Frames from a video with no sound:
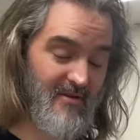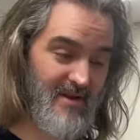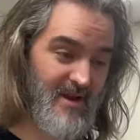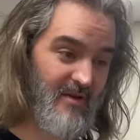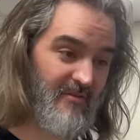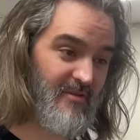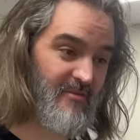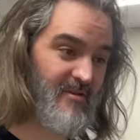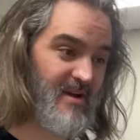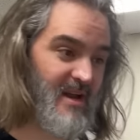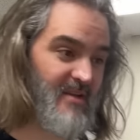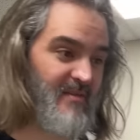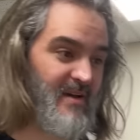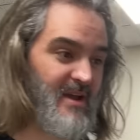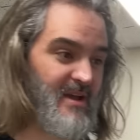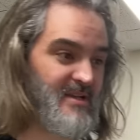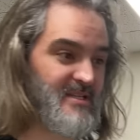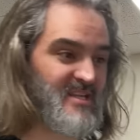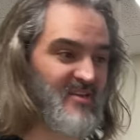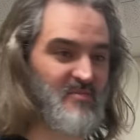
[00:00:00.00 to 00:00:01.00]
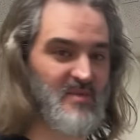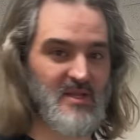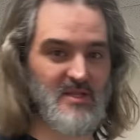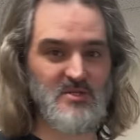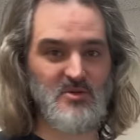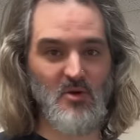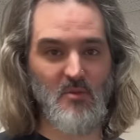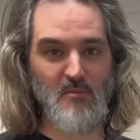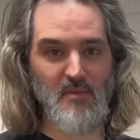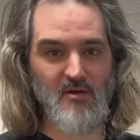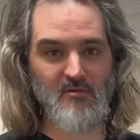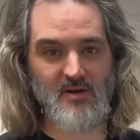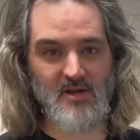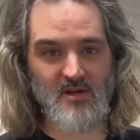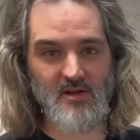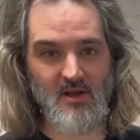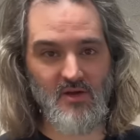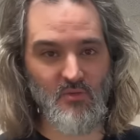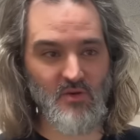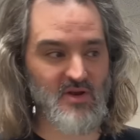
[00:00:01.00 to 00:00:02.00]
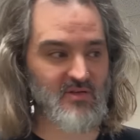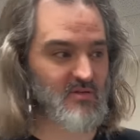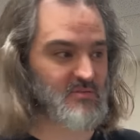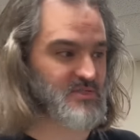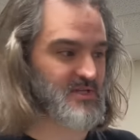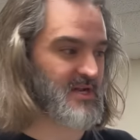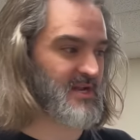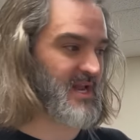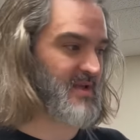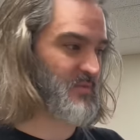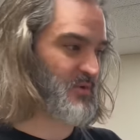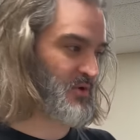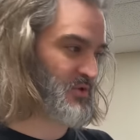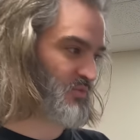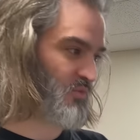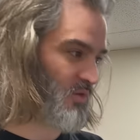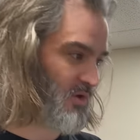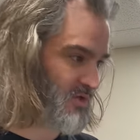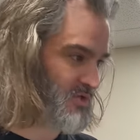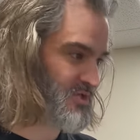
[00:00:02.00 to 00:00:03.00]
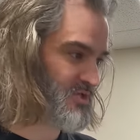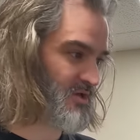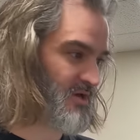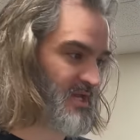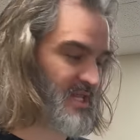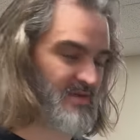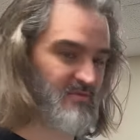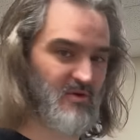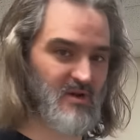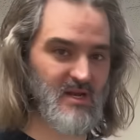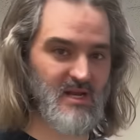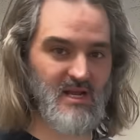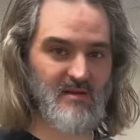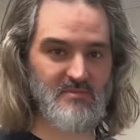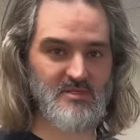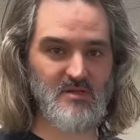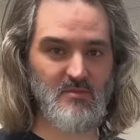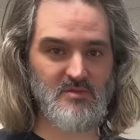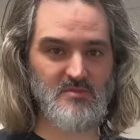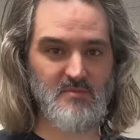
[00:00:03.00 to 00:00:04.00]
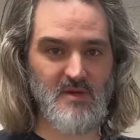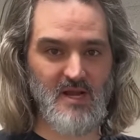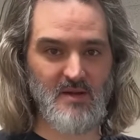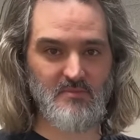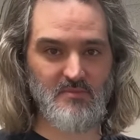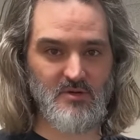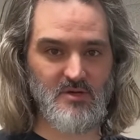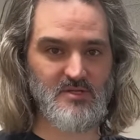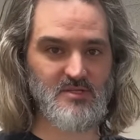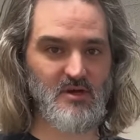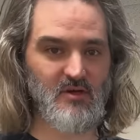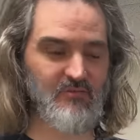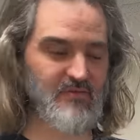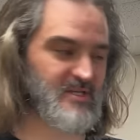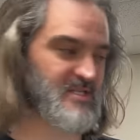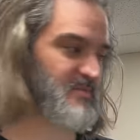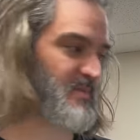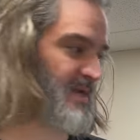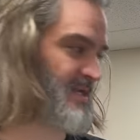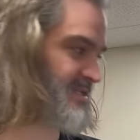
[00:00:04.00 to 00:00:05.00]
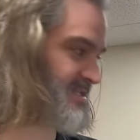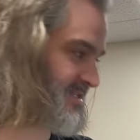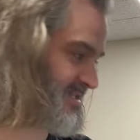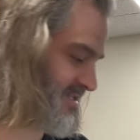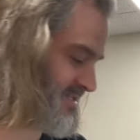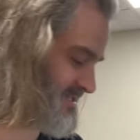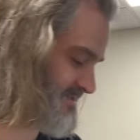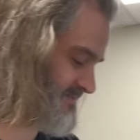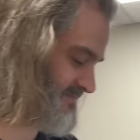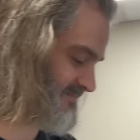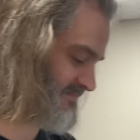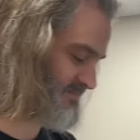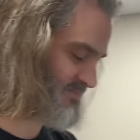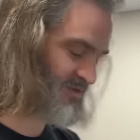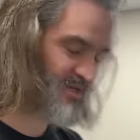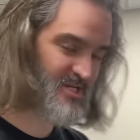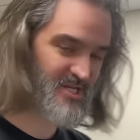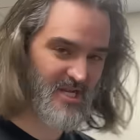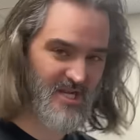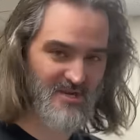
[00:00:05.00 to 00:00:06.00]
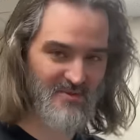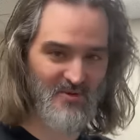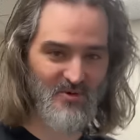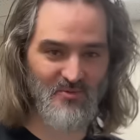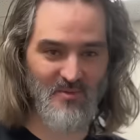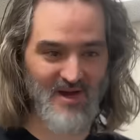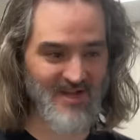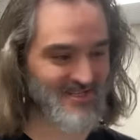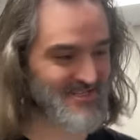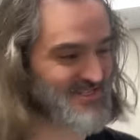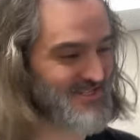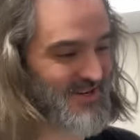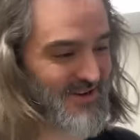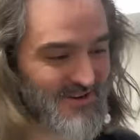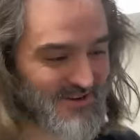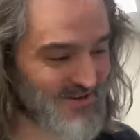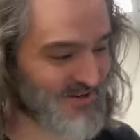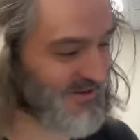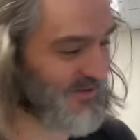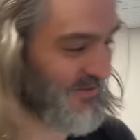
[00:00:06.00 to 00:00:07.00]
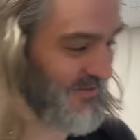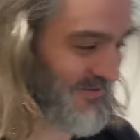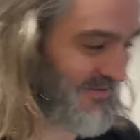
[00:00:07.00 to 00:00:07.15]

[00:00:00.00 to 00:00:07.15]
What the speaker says: in other elevators, they've been to America, one of them's on a neighborhood watch sign, they're on laptops, MacBooks, office spaces. Appreciate you all, man. So cool.